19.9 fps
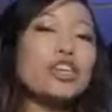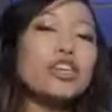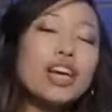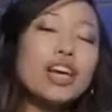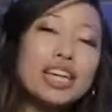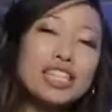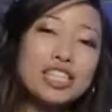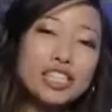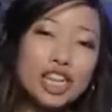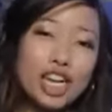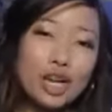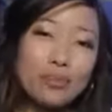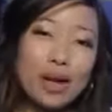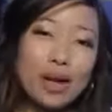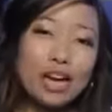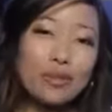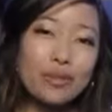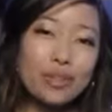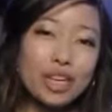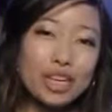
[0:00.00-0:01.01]
you guys check
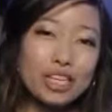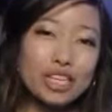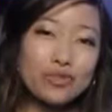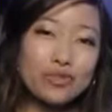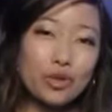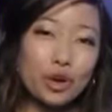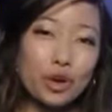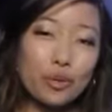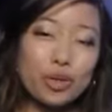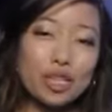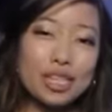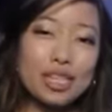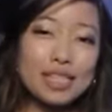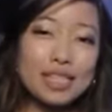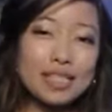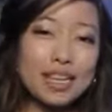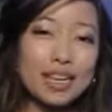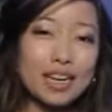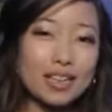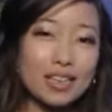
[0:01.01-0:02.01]
back with us for a release
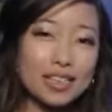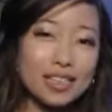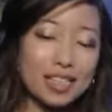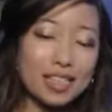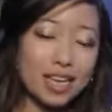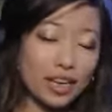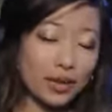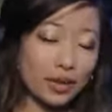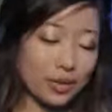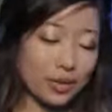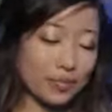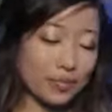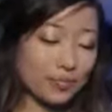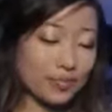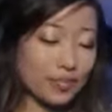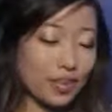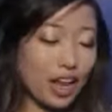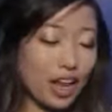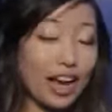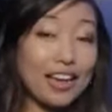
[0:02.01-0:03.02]
date on this title.
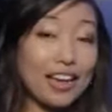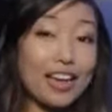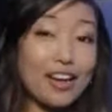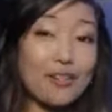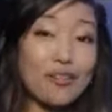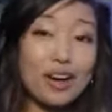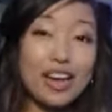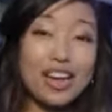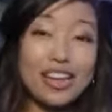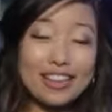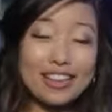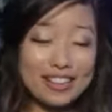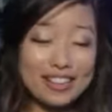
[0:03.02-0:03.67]
I can't wait.